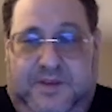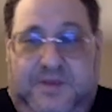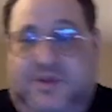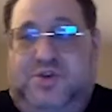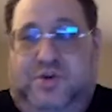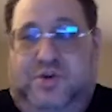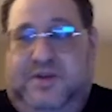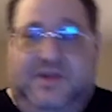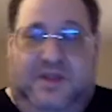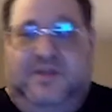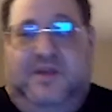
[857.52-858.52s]
sure,
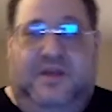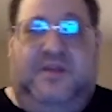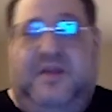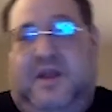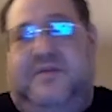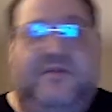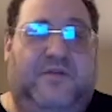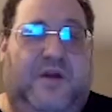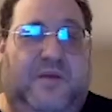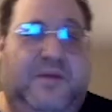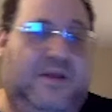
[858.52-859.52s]
it's a nice
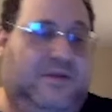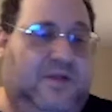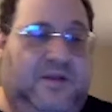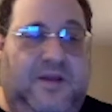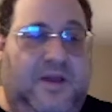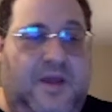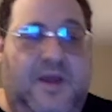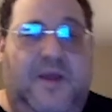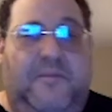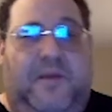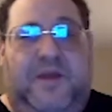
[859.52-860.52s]
environment, and
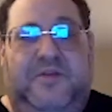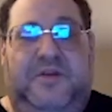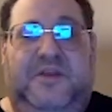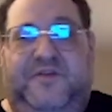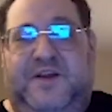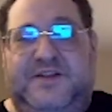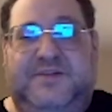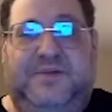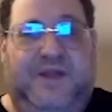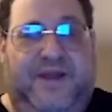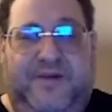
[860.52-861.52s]
Python is a
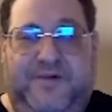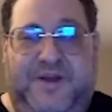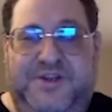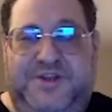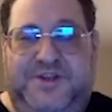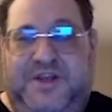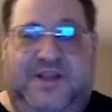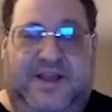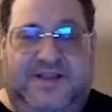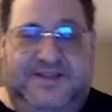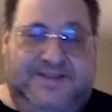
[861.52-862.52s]
flexible language, and it
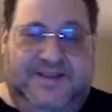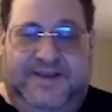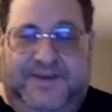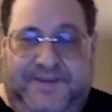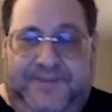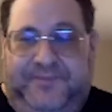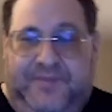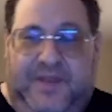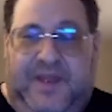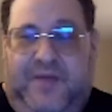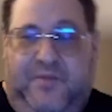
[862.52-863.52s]
has
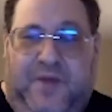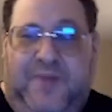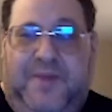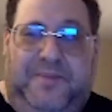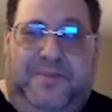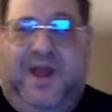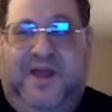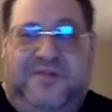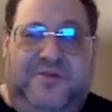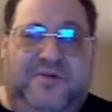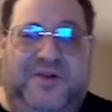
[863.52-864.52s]
web
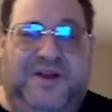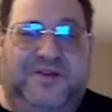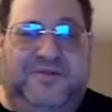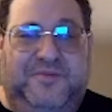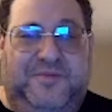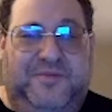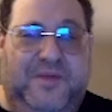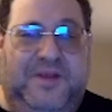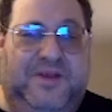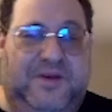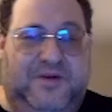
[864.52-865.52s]
API to connect to
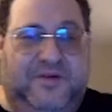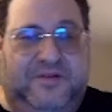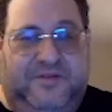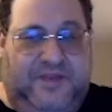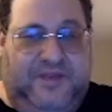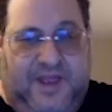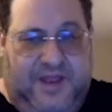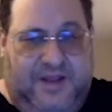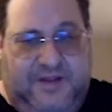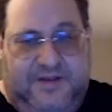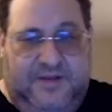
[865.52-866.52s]
Prometheus
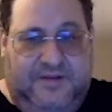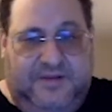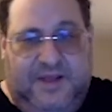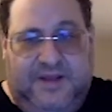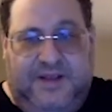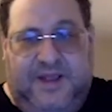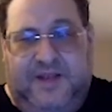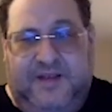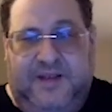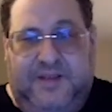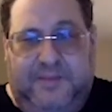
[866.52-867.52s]
and
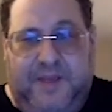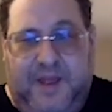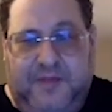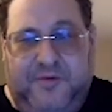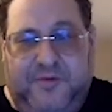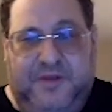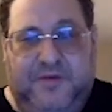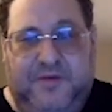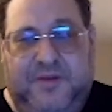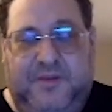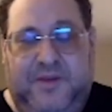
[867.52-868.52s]
dedicated API to connect
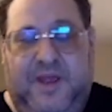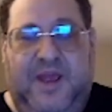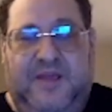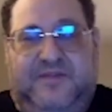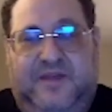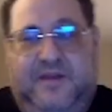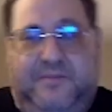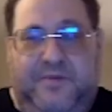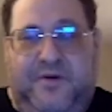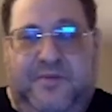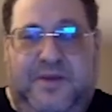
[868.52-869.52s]
to AWS, and
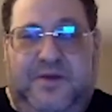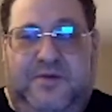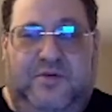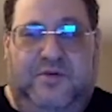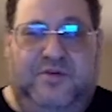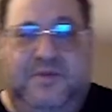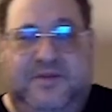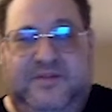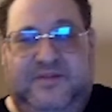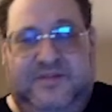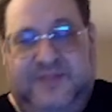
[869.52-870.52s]
Paramiko to automate
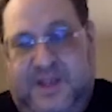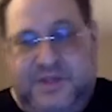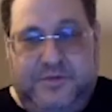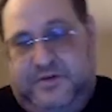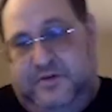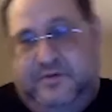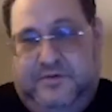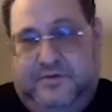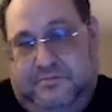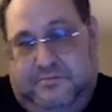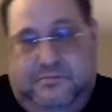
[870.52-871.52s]
the SSH, which
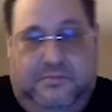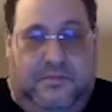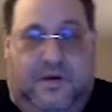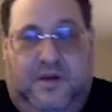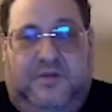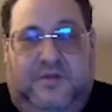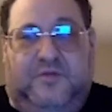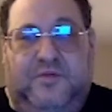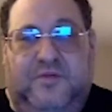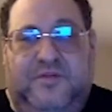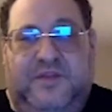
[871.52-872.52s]
is a lot of
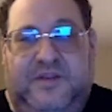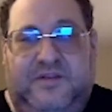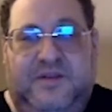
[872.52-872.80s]
tools that